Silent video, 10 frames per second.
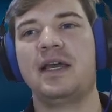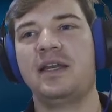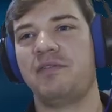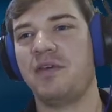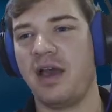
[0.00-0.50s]

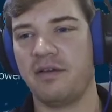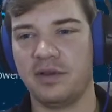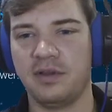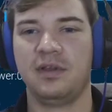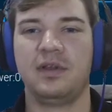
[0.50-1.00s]
If you have
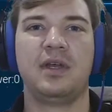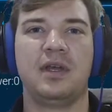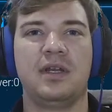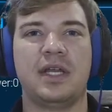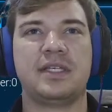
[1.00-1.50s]
a
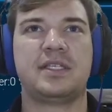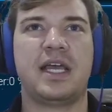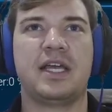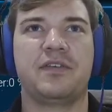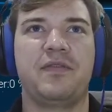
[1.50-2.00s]
nice
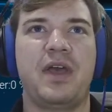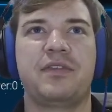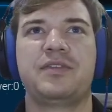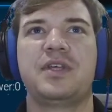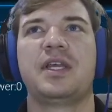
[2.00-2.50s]
stash of ETH
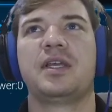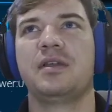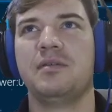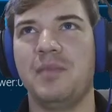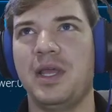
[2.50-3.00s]
sitting,
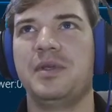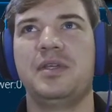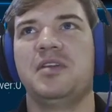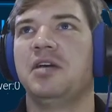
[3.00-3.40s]
maybe